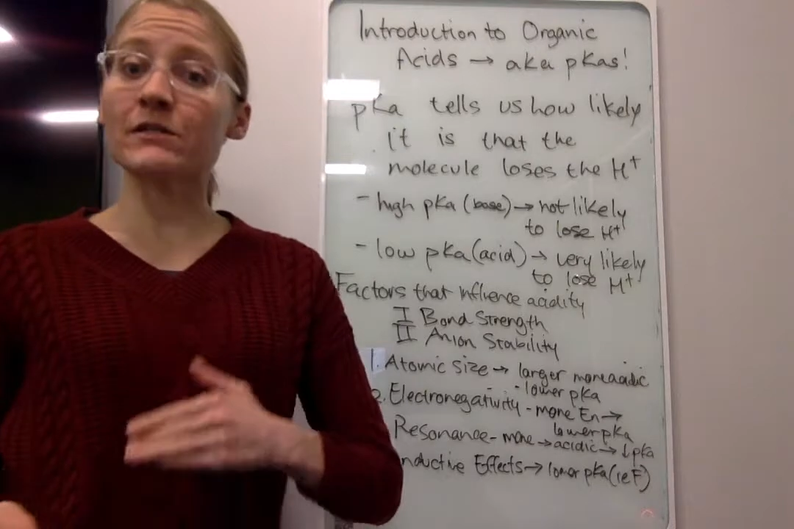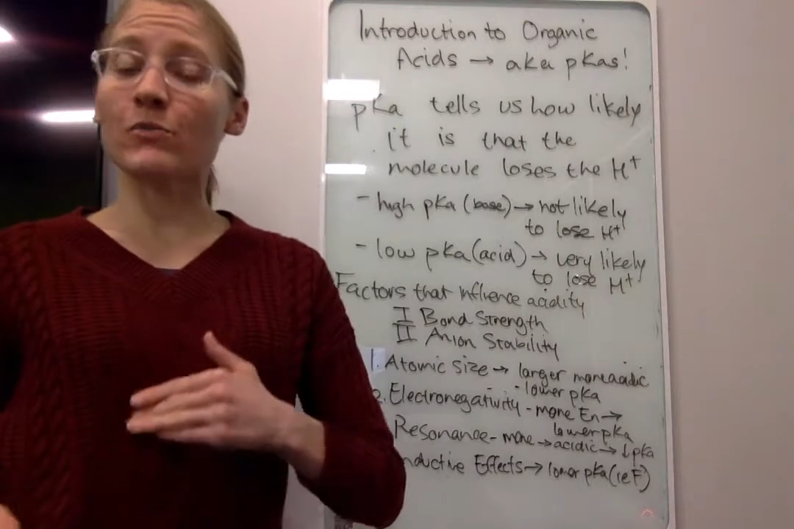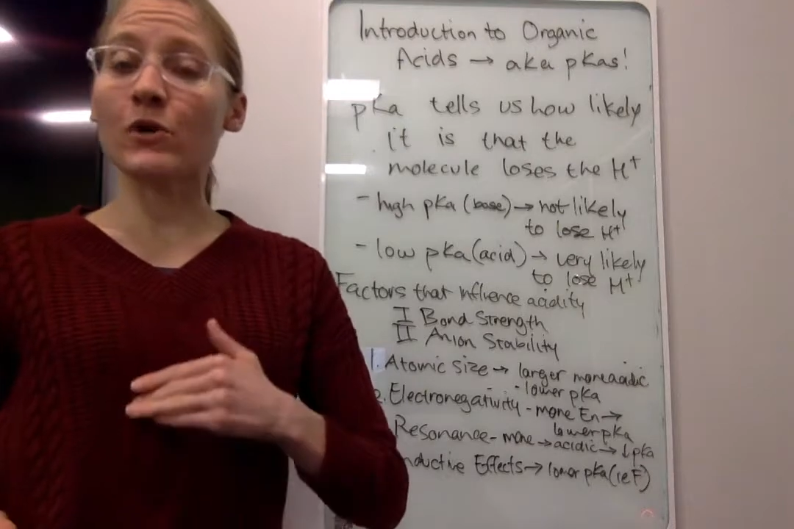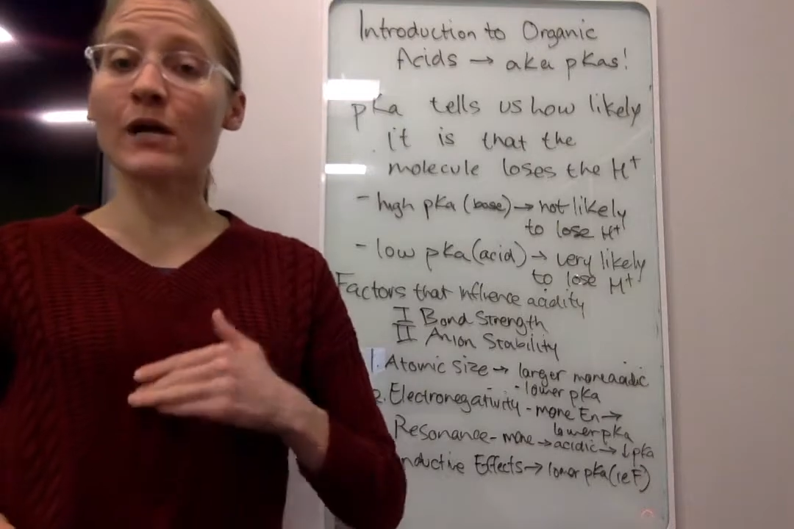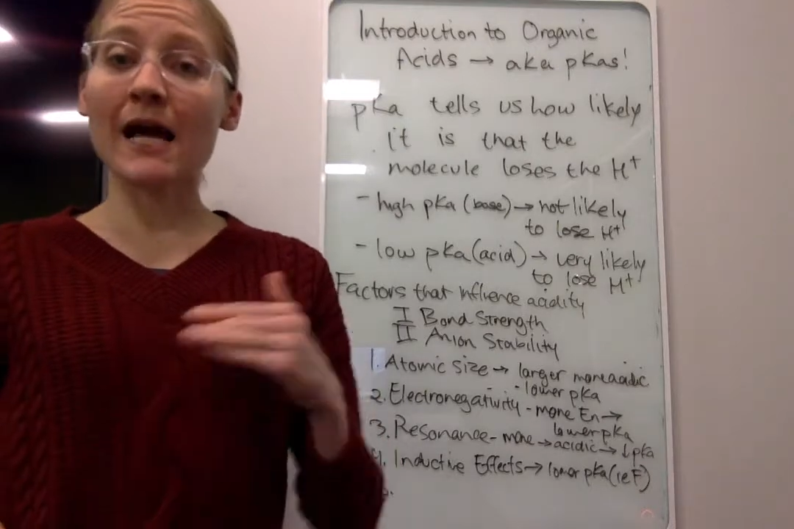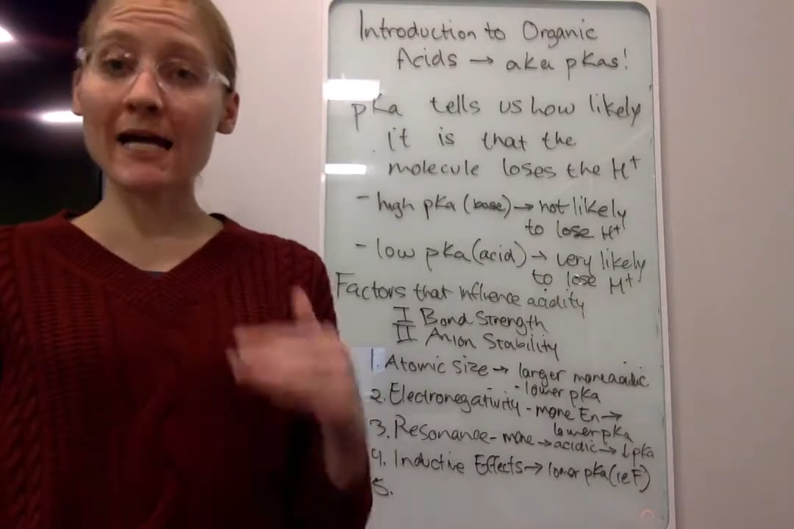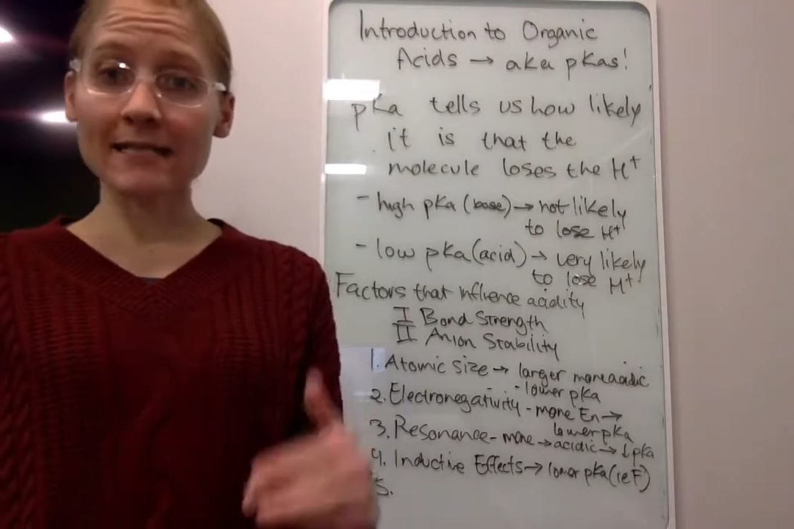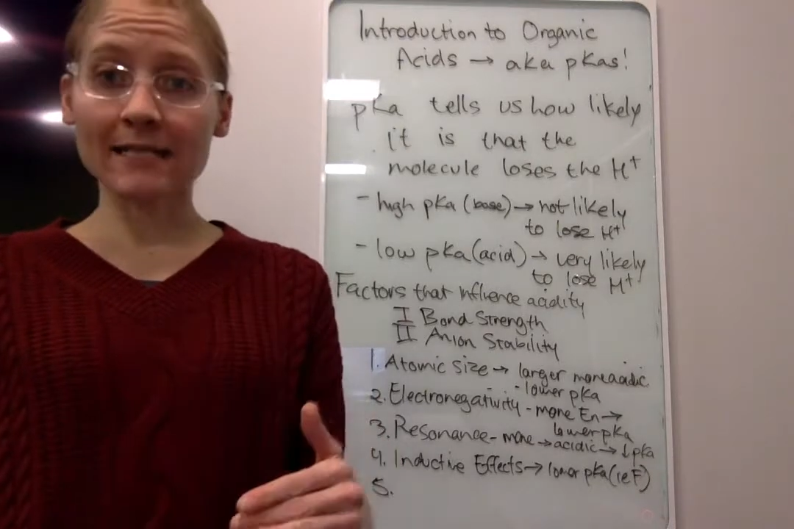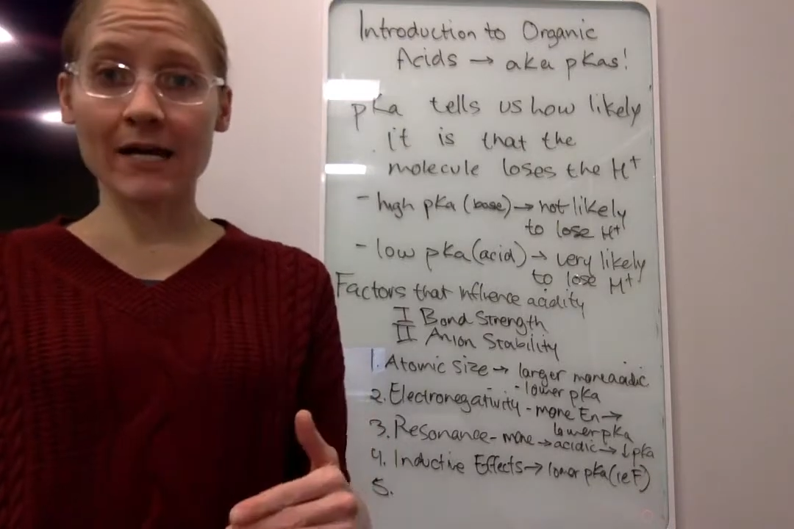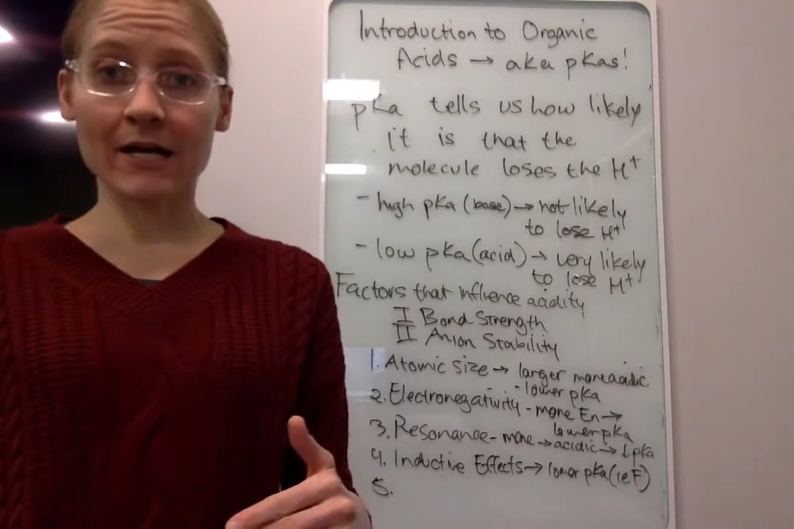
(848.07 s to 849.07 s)
is more
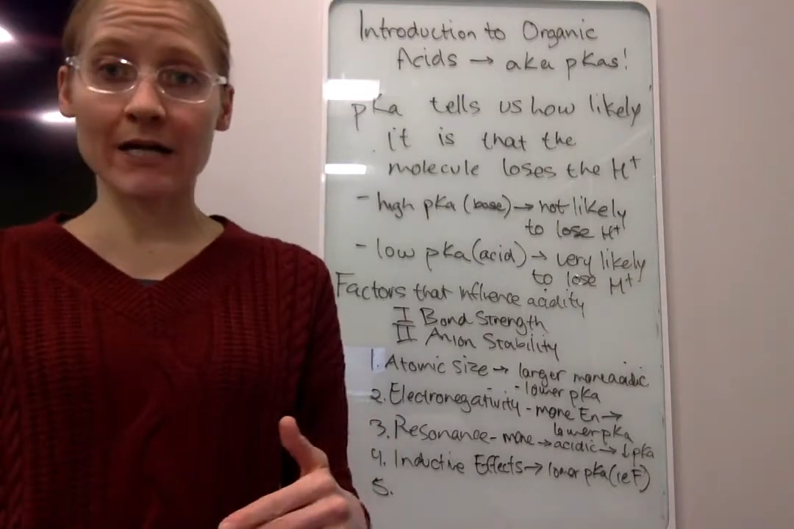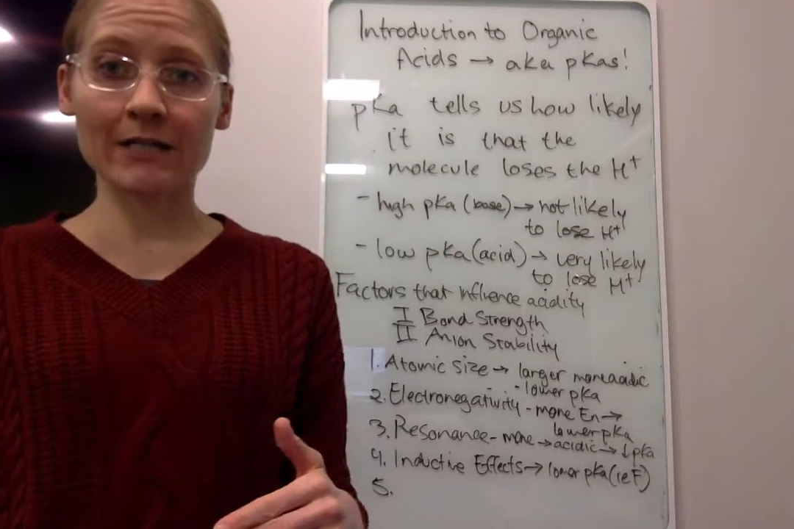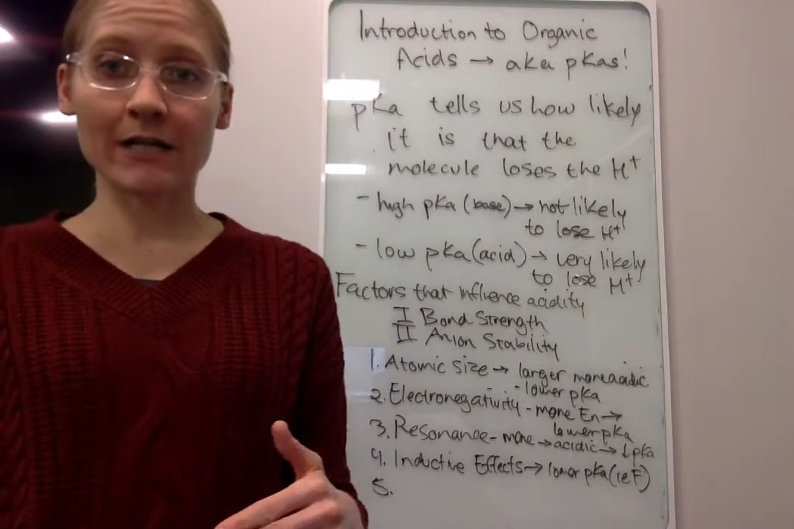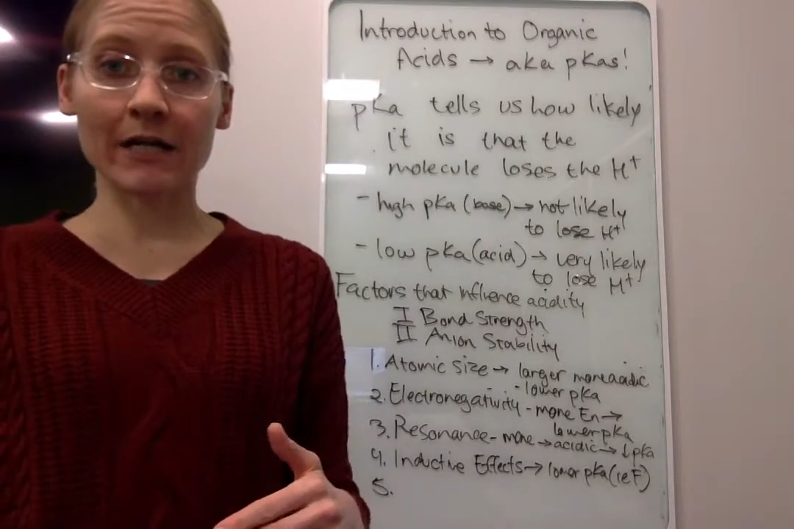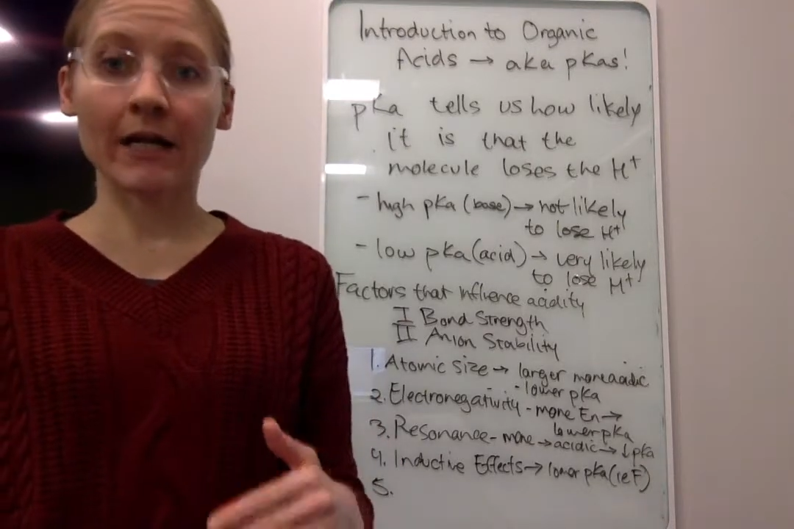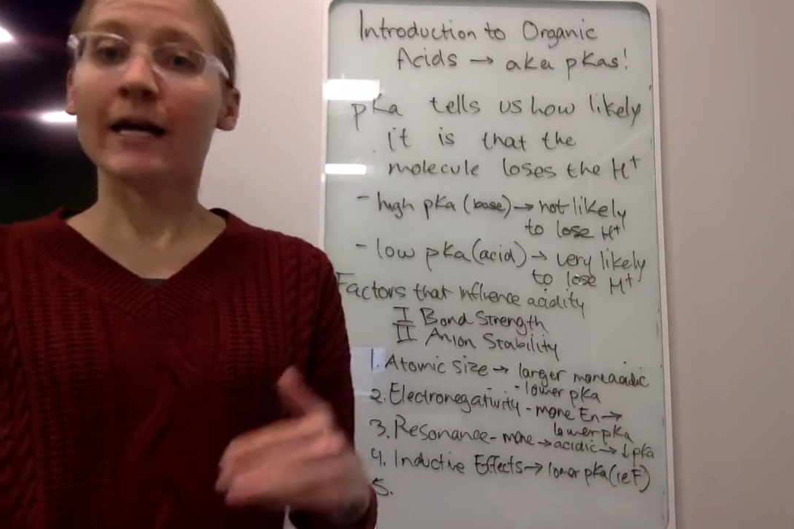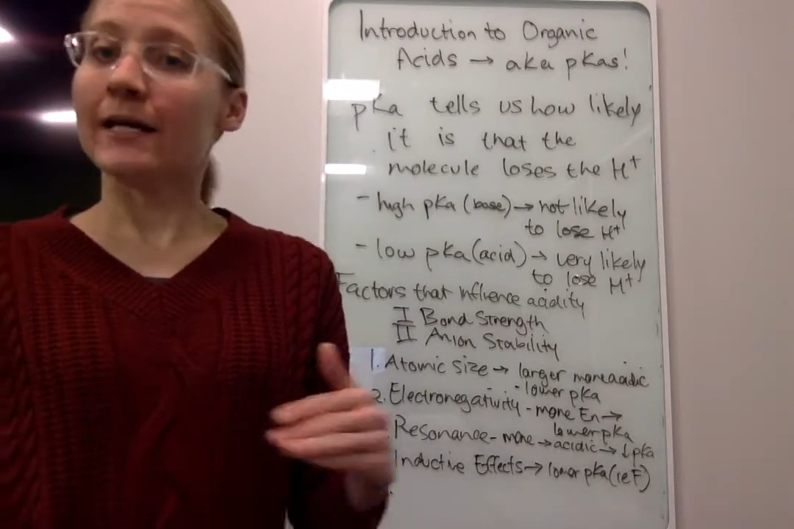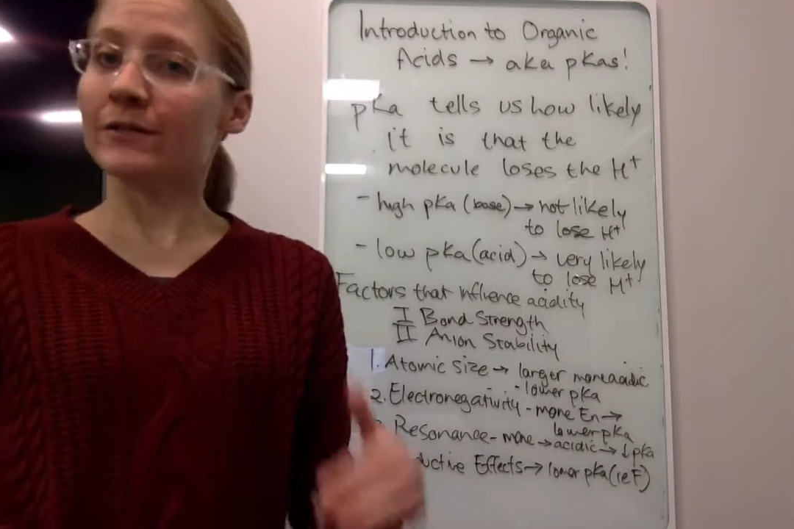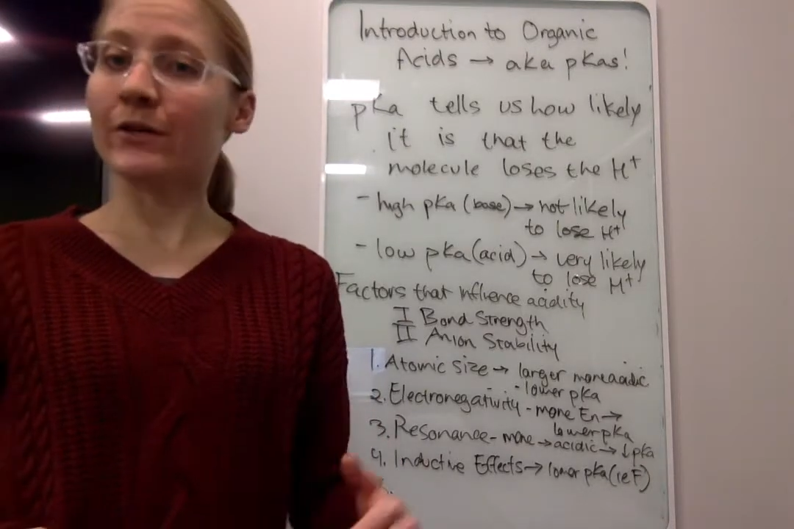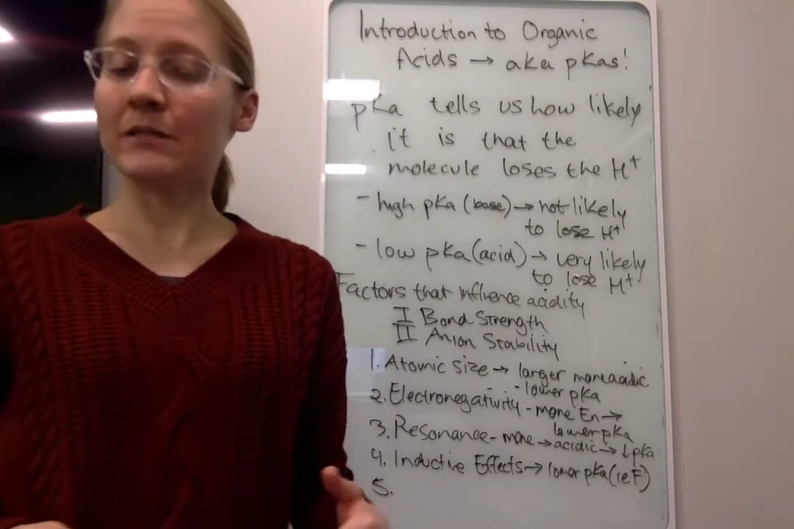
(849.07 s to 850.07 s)
S character,
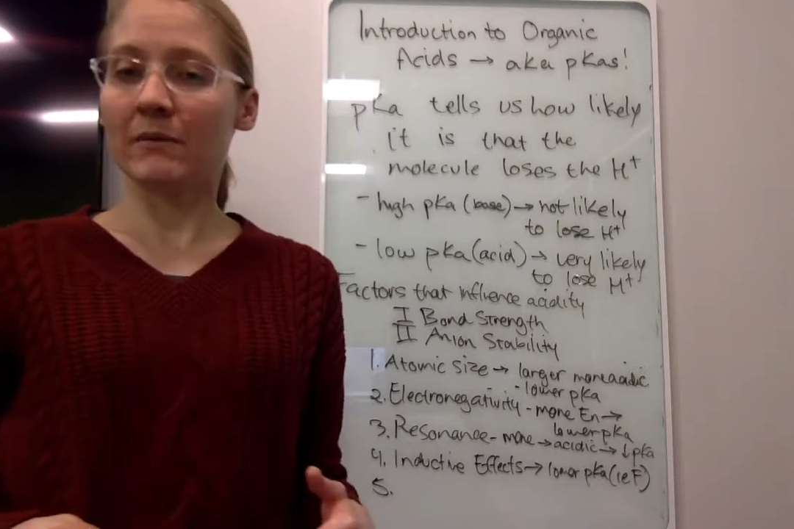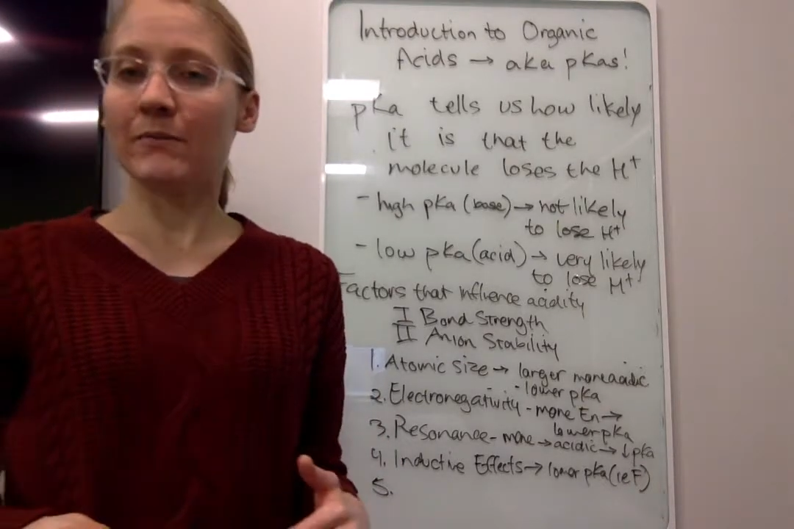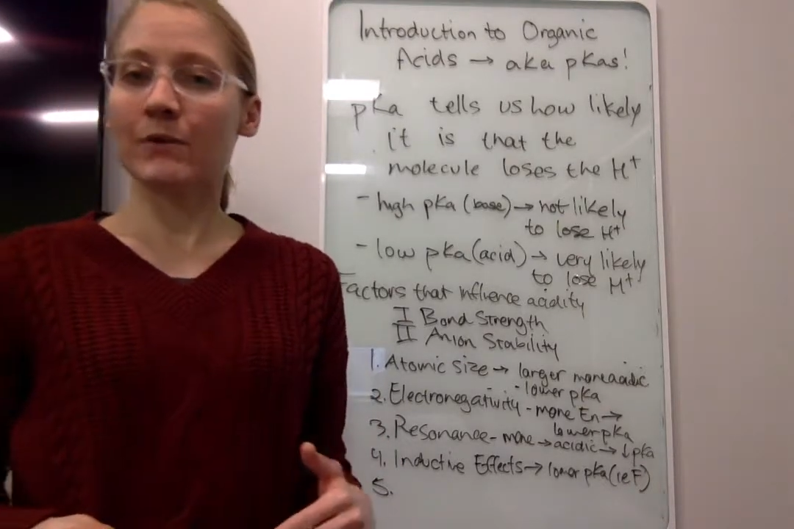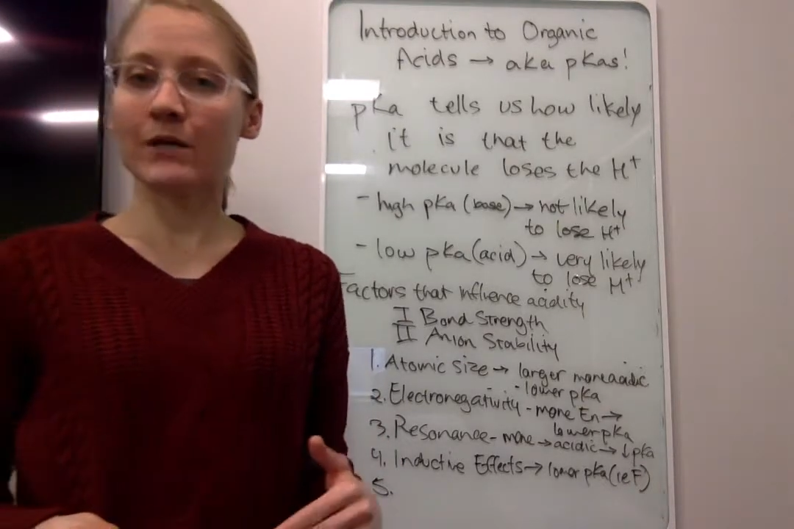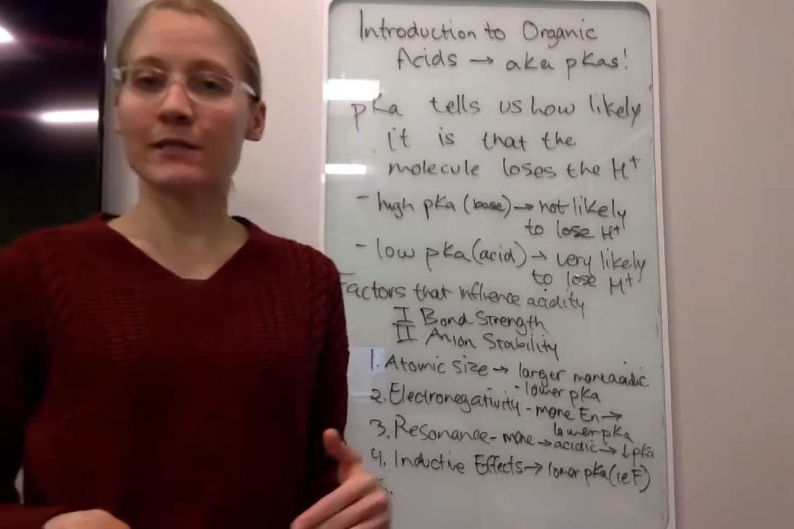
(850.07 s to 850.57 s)
it's going to be more